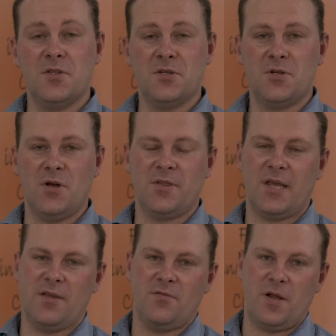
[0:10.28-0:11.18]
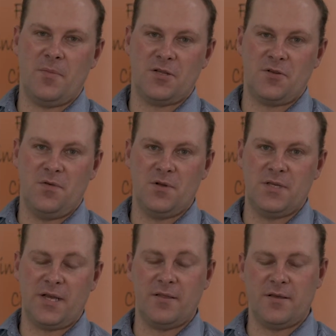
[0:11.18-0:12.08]
the show. Thank you very much for
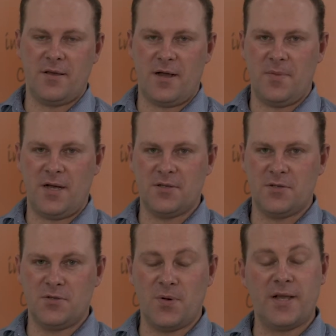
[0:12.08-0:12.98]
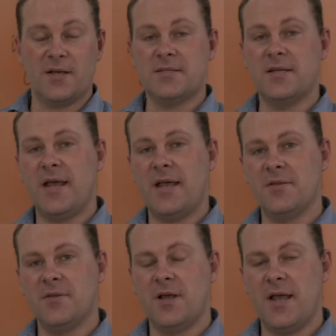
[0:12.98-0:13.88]
taking the time out and joining us today.
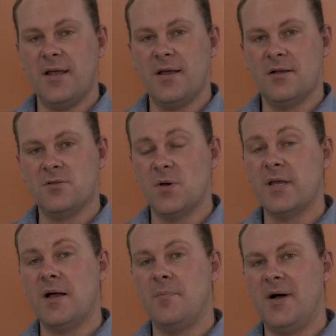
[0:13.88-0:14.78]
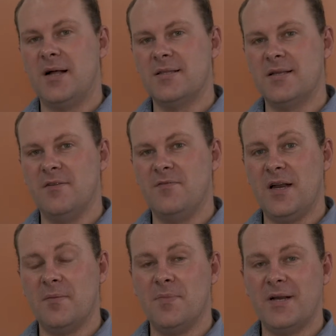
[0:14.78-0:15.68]
Today, talking about the
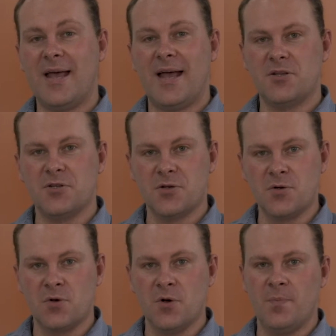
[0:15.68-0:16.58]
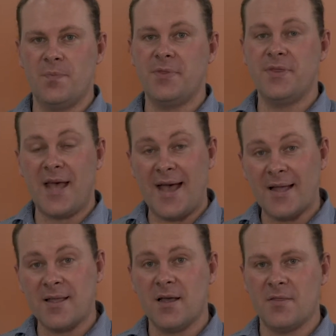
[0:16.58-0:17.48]
Development Action Group,
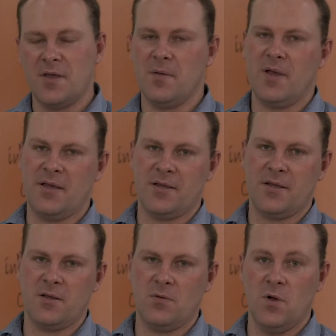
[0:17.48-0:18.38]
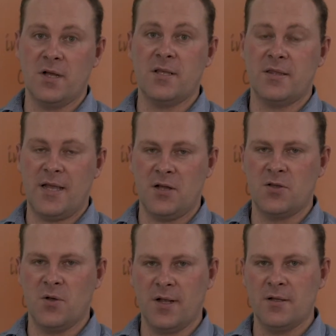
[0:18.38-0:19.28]
DAG, and the amazing work that they are
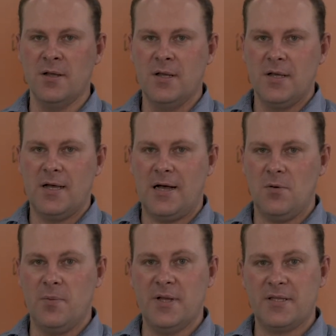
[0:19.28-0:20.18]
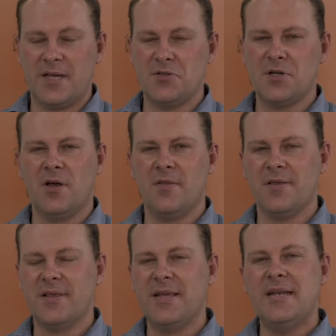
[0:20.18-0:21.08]
doing. We'll be touching on the
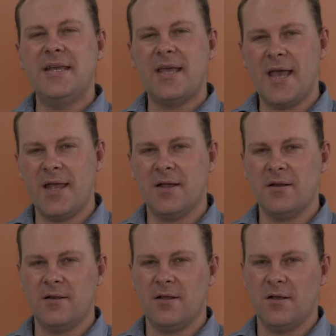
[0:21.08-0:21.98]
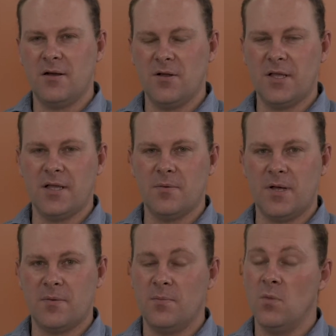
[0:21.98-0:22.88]
CDA and looking
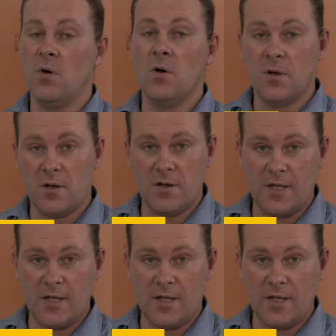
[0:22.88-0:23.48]
at more